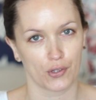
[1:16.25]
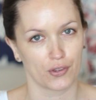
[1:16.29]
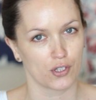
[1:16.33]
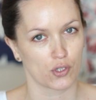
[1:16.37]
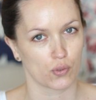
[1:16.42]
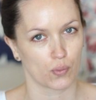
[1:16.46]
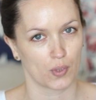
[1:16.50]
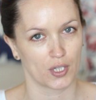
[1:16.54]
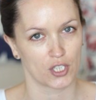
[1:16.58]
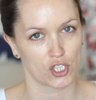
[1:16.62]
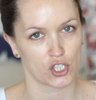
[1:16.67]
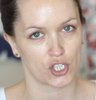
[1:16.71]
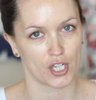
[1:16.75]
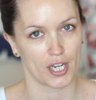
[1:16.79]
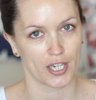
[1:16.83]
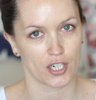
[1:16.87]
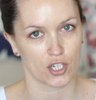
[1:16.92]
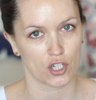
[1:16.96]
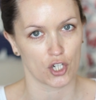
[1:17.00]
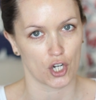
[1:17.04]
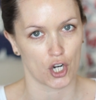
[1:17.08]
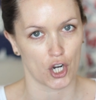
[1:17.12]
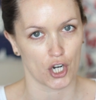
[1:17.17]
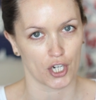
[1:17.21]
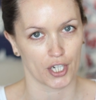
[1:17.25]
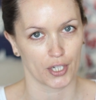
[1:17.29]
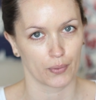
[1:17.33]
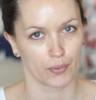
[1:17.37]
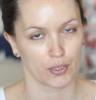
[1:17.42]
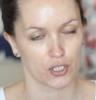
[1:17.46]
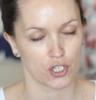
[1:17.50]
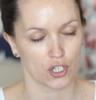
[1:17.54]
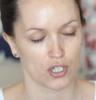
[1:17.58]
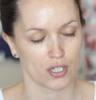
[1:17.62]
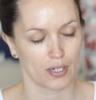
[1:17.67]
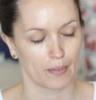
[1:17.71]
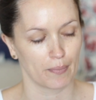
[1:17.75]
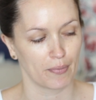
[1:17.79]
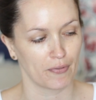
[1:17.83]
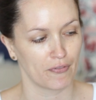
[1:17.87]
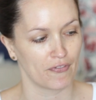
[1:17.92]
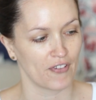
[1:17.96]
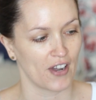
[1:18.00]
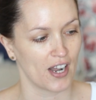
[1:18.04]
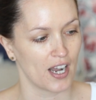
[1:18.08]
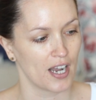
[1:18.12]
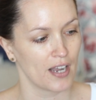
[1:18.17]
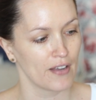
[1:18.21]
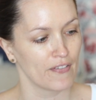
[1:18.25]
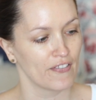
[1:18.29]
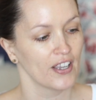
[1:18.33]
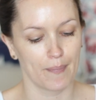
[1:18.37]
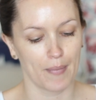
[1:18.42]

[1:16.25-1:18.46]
and there's one shade darker, which is number 5.